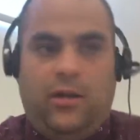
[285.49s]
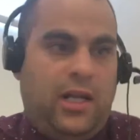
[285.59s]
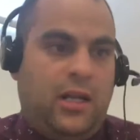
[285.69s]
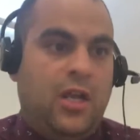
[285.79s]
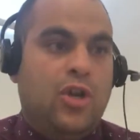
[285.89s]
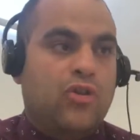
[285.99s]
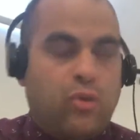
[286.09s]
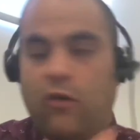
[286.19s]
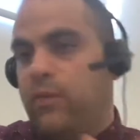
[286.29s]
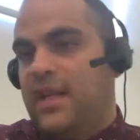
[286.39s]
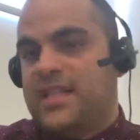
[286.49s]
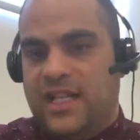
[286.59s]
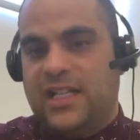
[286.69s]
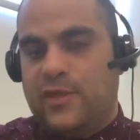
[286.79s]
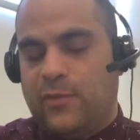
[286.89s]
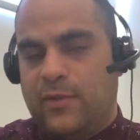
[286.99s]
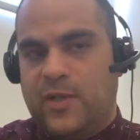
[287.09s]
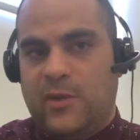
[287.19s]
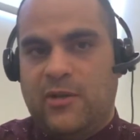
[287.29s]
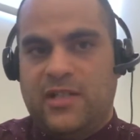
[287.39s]
Like 12 plus years
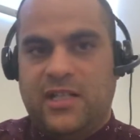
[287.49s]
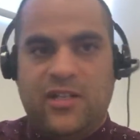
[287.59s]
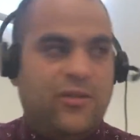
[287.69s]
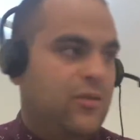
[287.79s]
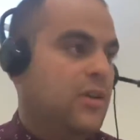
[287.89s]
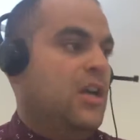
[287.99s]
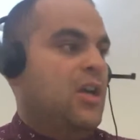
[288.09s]
experience in digital,